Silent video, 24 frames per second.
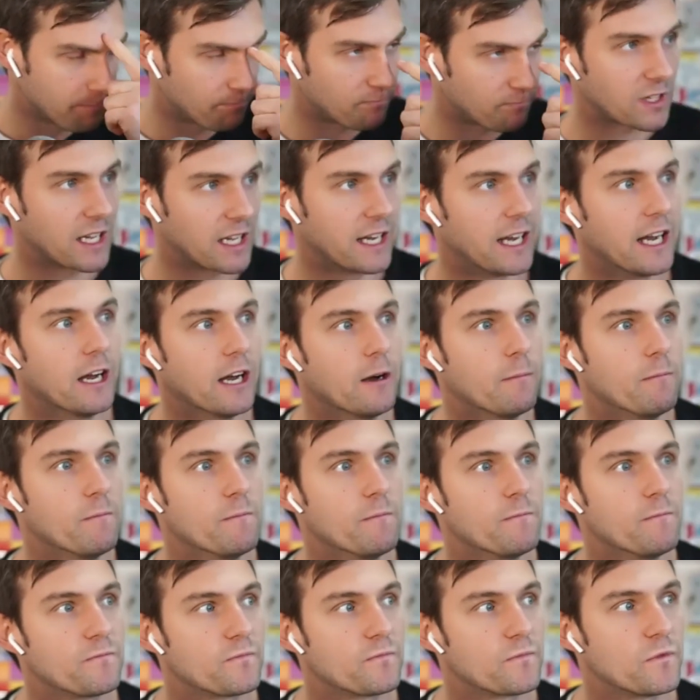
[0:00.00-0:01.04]

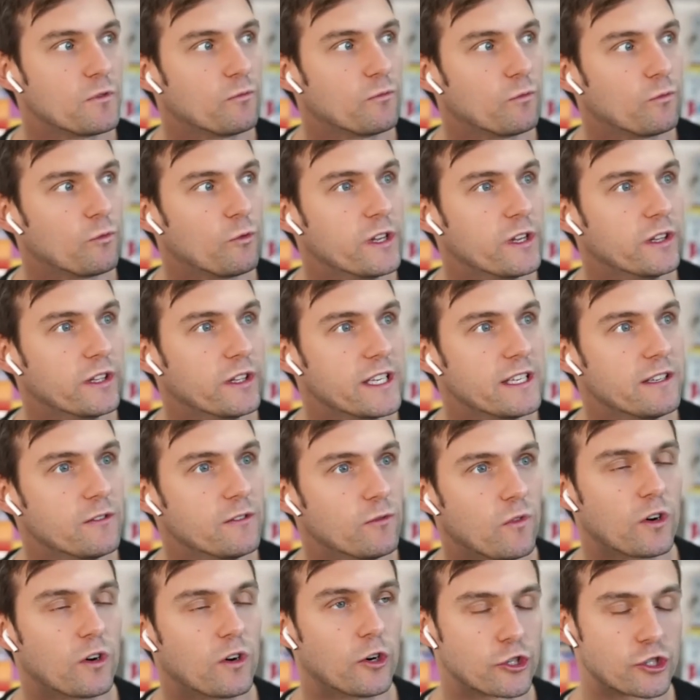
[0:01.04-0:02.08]
um, really
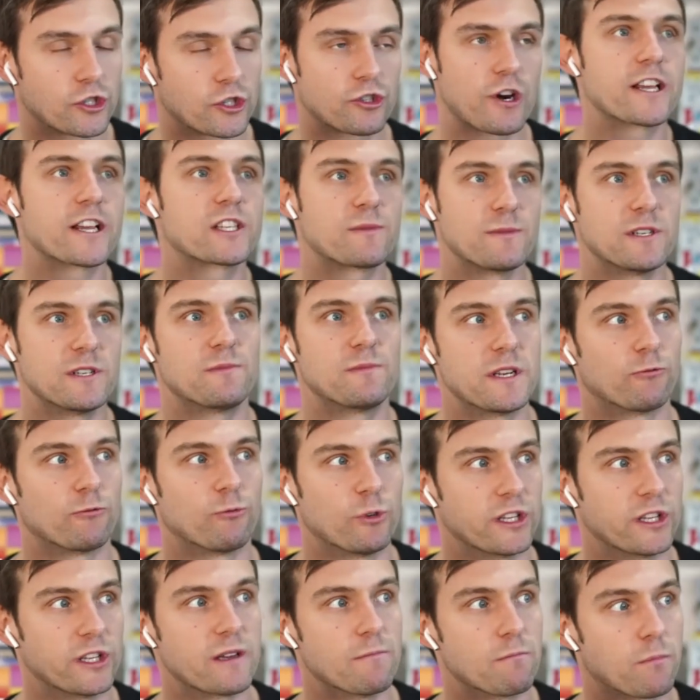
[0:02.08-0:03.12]
or strikes me as being
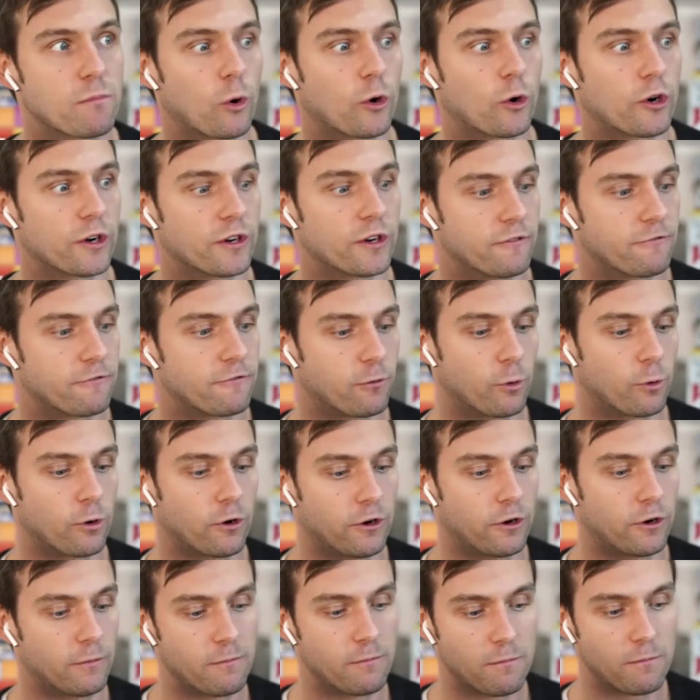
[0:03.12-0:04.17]
really important
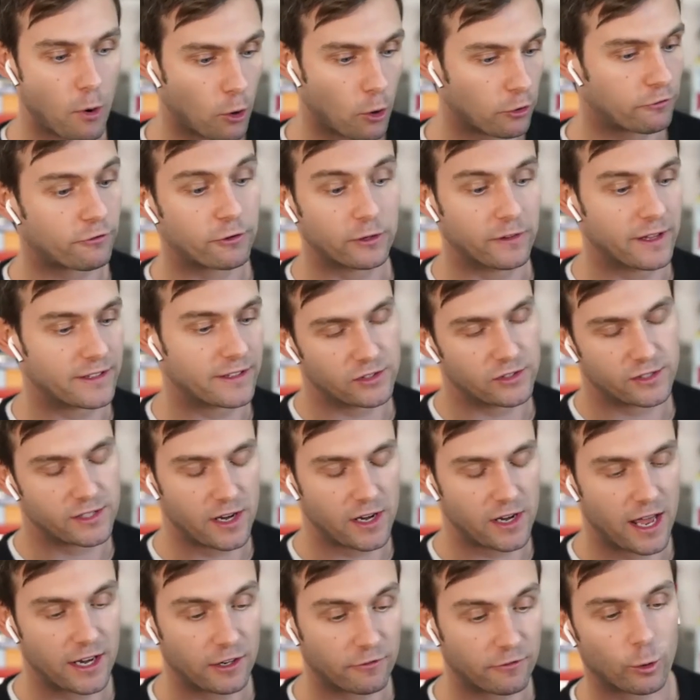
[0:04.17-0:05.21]
for both freelancers and,
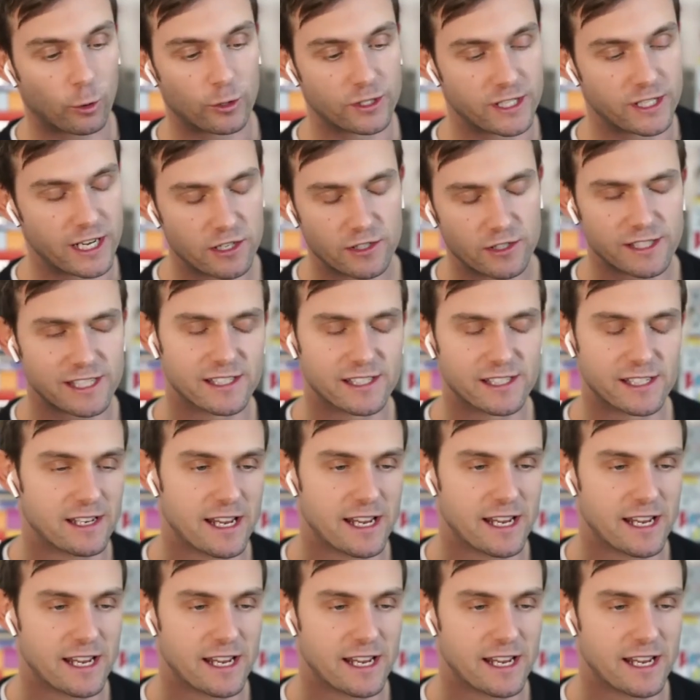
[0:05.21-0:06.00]
and of course agencies is,